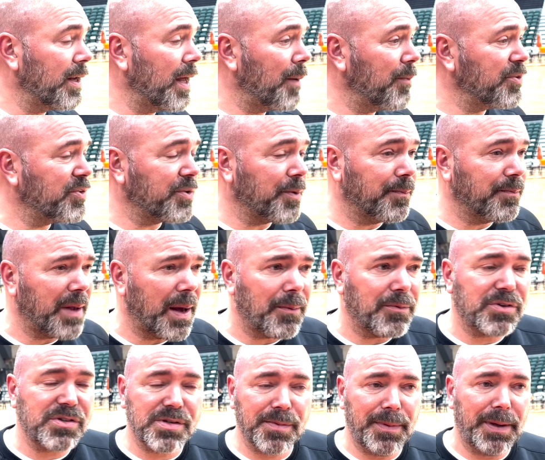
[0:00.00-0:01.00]
That was a,
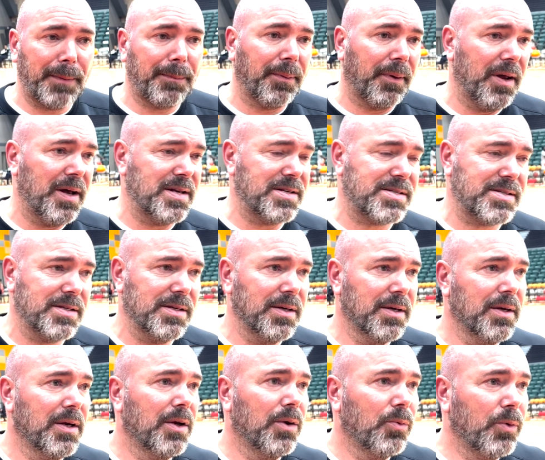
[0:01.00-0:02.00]
that was a big plus.
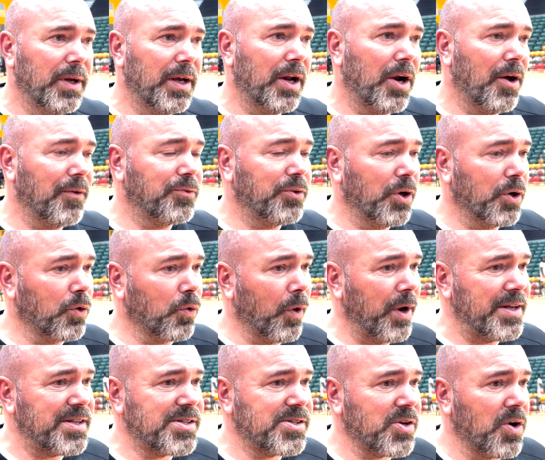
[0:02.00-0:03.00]
We got off to a
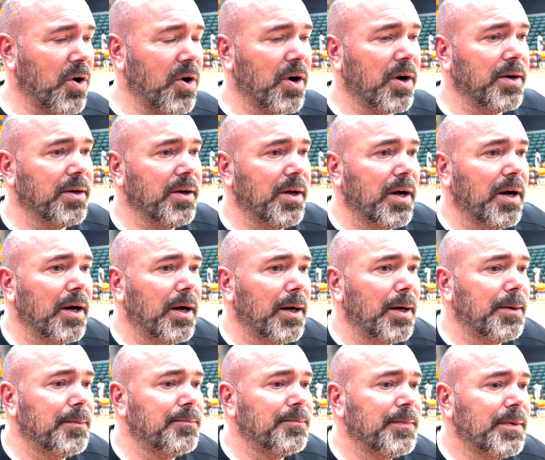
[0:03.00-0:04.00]
great start,
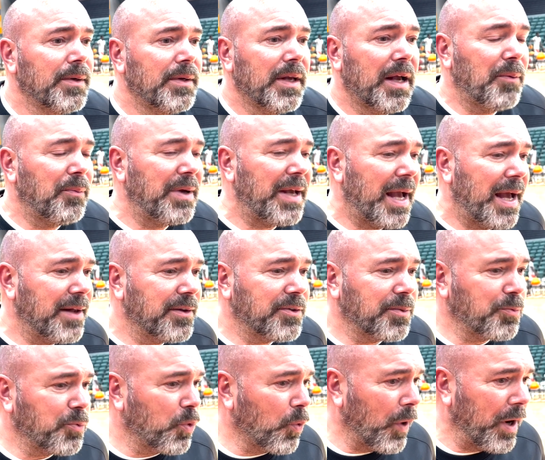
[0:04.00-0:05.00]
um, and we had
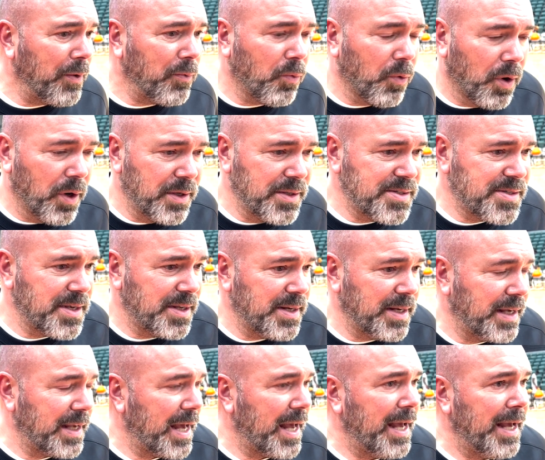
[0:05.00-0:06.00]
some great runs in
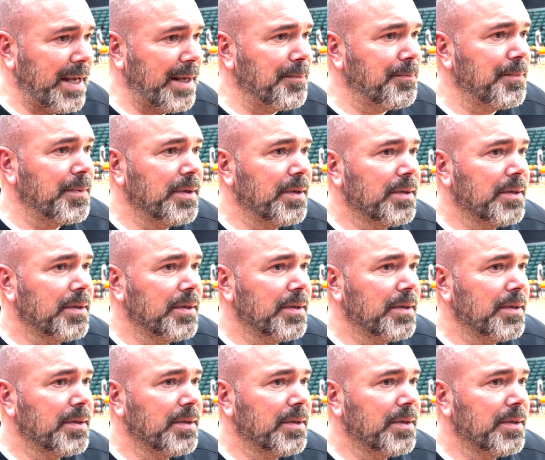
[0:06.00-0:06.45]
the game.